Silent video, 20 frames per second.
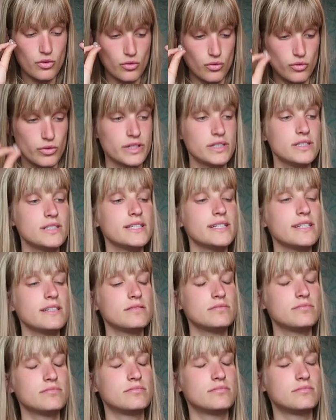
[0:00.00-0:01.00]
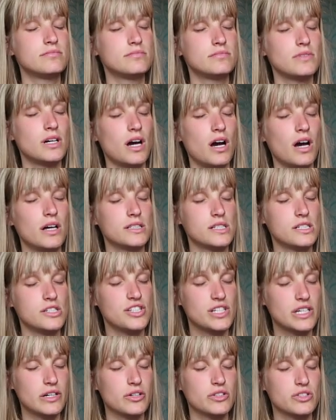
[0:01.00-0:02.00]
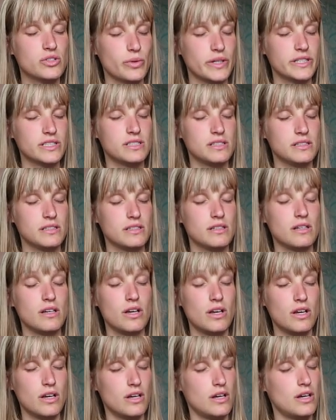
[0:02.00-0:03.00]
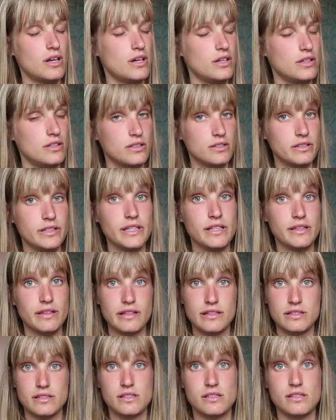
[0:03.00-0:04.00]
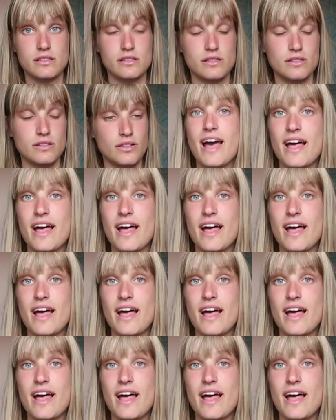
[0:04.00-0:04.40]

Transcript: Really, on a GR20, you need this.